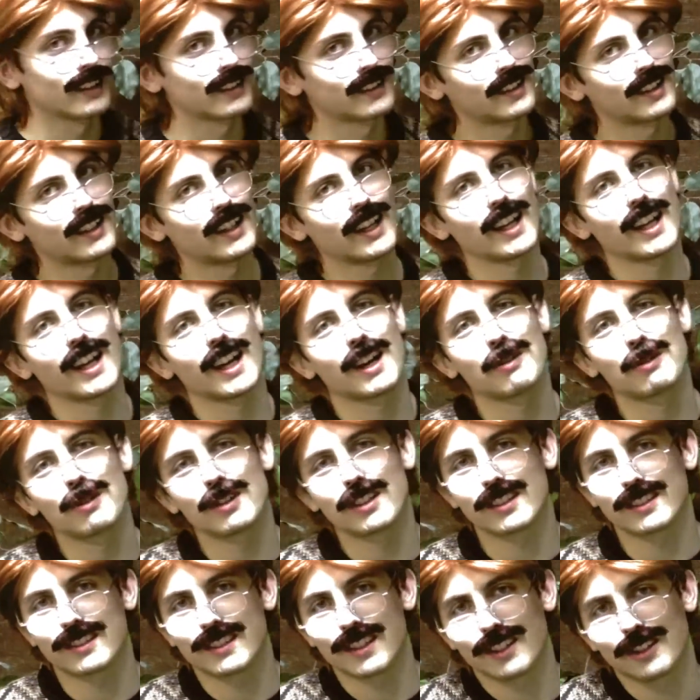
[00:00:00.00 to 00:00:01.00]
Today I
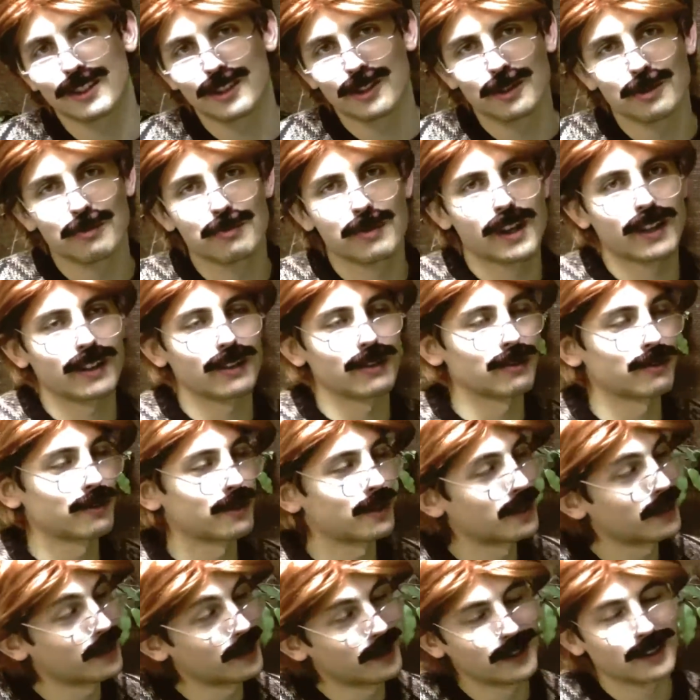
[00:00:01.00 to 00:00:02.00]
want to tell you about a
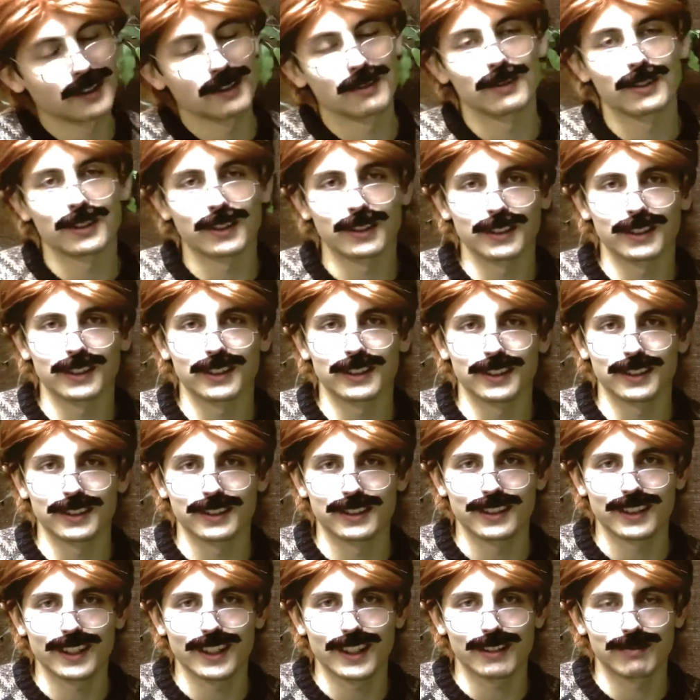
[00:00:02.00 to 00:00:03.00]
really, really
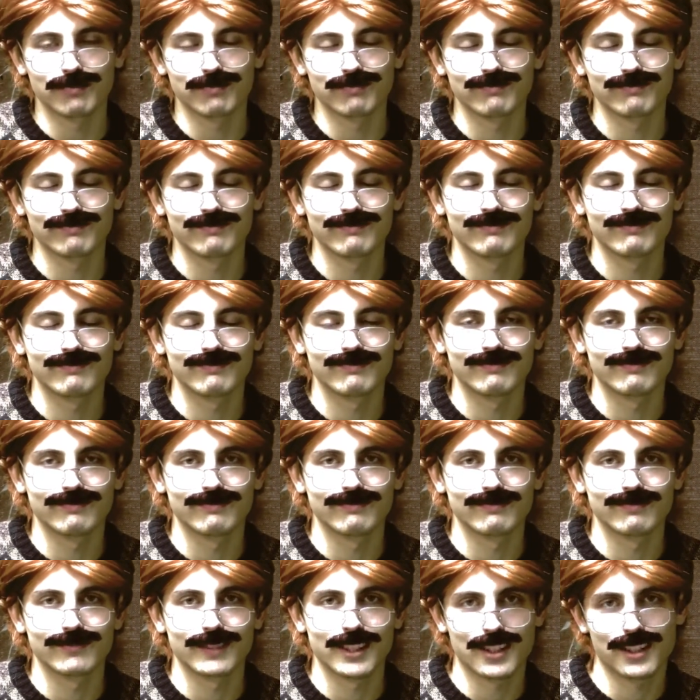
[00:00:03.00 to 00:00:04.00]
good tip.
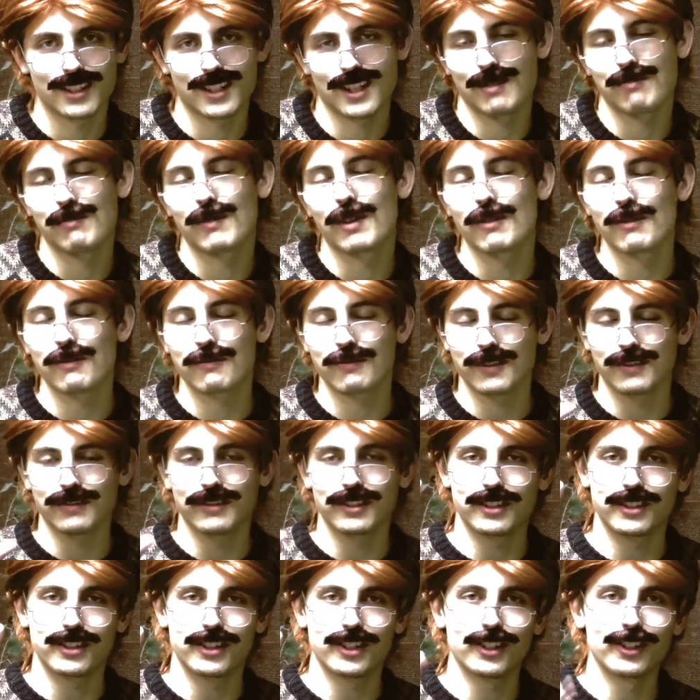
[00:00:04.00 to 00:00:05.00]
It's tip number
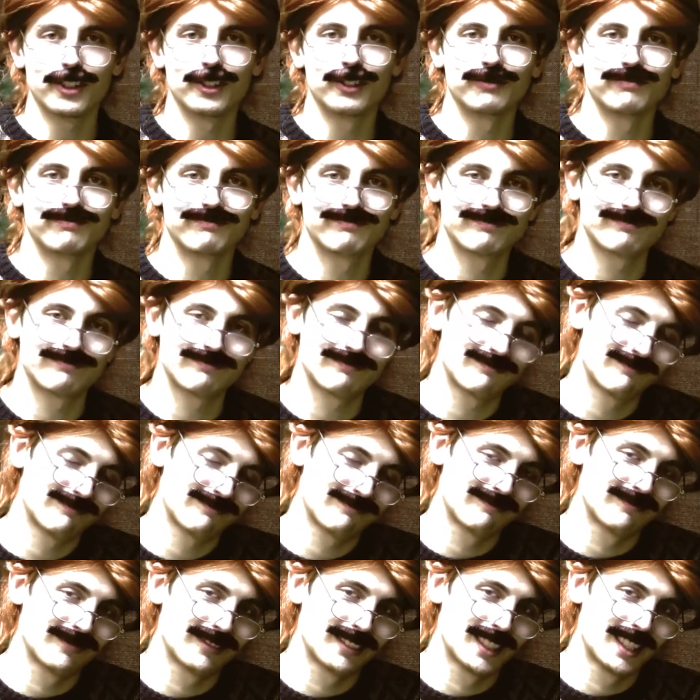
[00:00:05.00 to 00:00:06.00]
52.
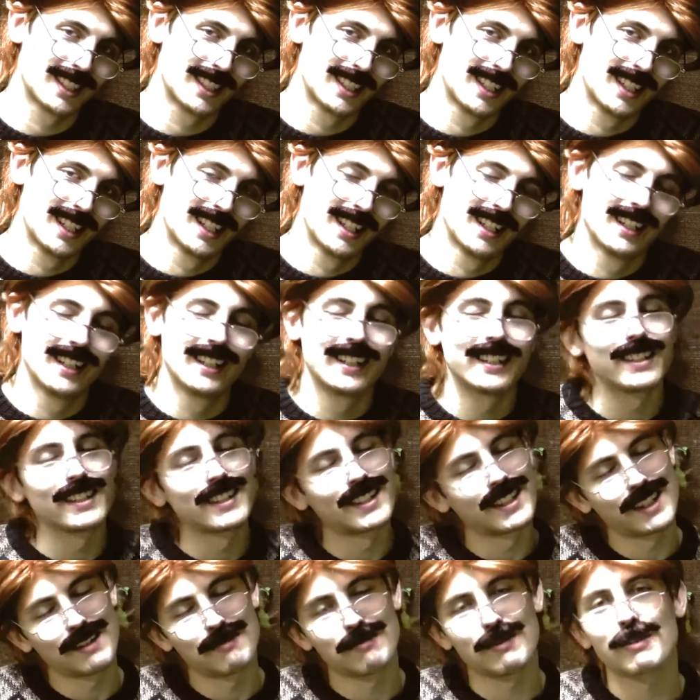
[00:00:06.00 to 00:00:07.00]

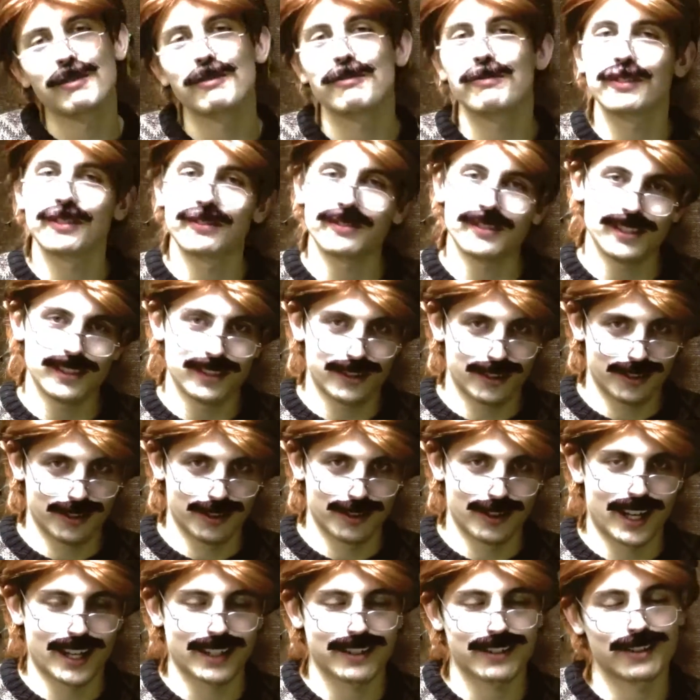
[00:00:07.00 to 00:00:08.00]
Tip number 52
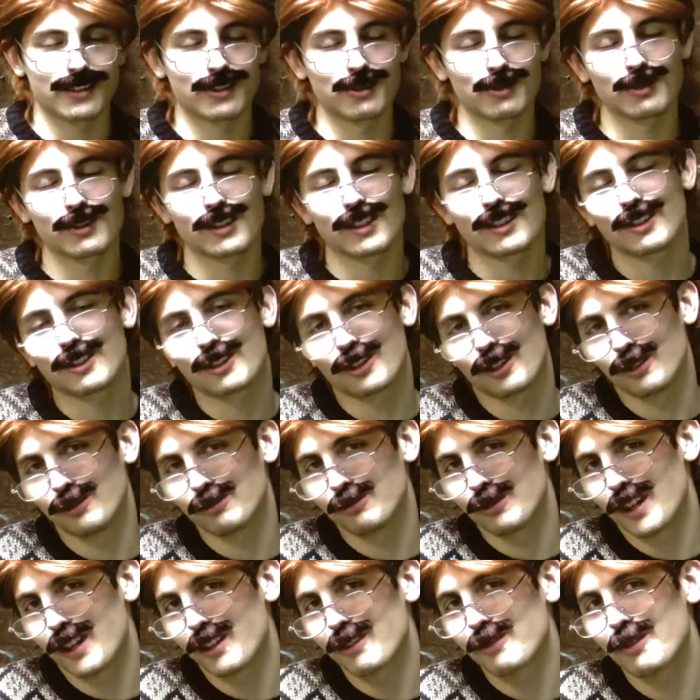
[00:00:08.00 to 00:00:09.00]
has to do with this
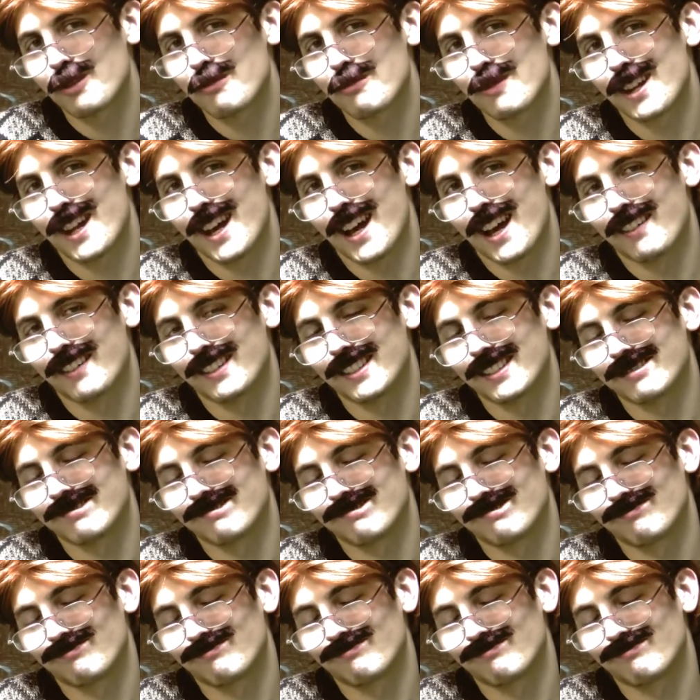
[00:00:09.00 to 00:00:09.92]
cold weather we've been having.